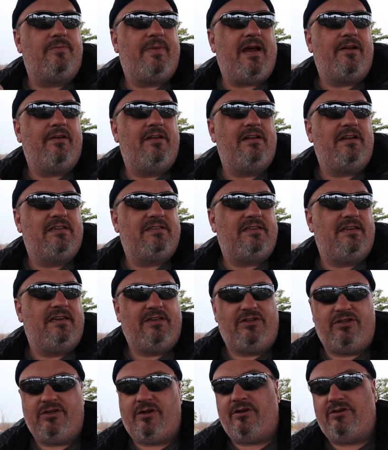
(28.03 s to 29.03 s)
a battery that doesn't
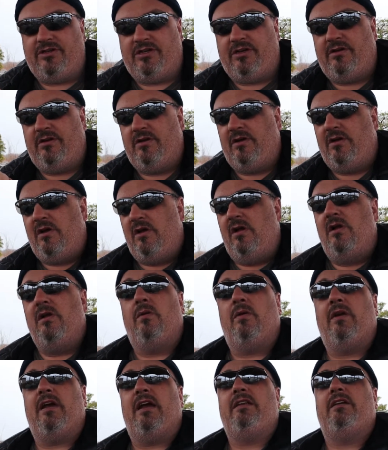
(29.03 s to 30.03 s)
need charging.
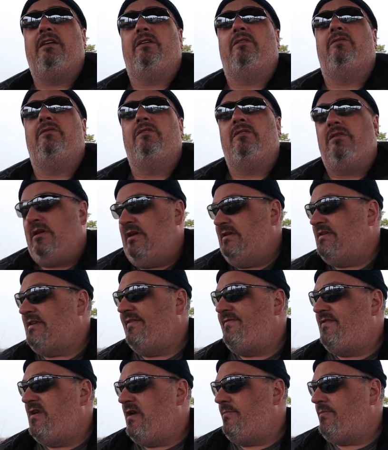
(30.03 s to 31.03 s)
What I do is
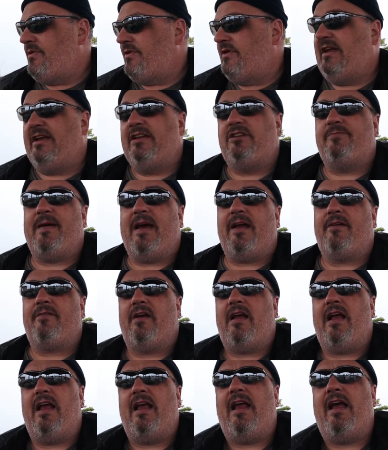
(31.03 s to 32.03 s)
I've numbered each
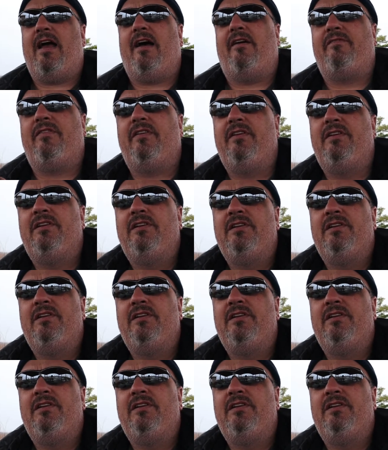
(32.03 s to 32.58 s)
battery I have.